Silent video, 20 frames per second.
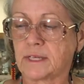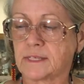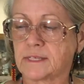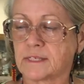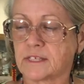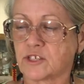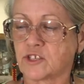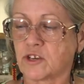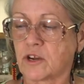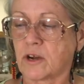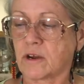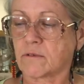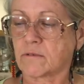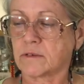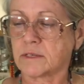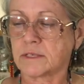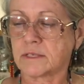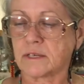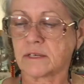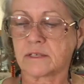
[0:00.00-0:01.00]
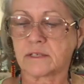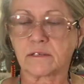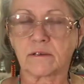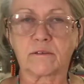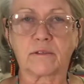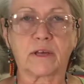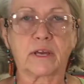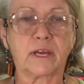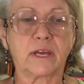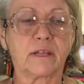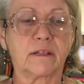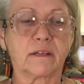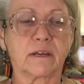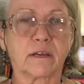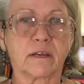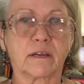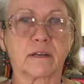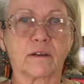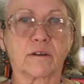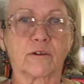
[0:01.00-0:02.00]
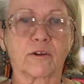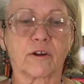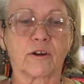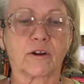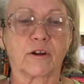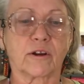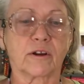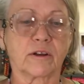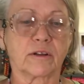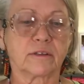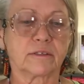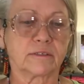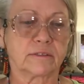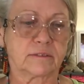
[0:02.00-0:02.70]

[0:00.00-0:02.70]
release the chakras so the healing can occur.